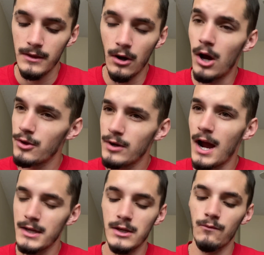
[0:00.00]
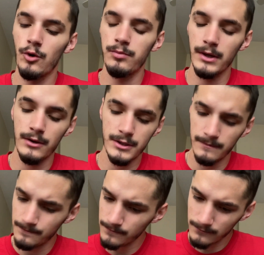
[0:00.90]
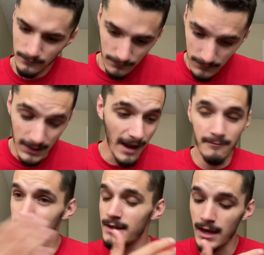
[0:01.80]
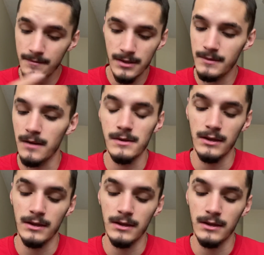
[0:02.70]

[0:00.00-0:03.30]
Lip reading: other guys, their role players, have big games sometimes.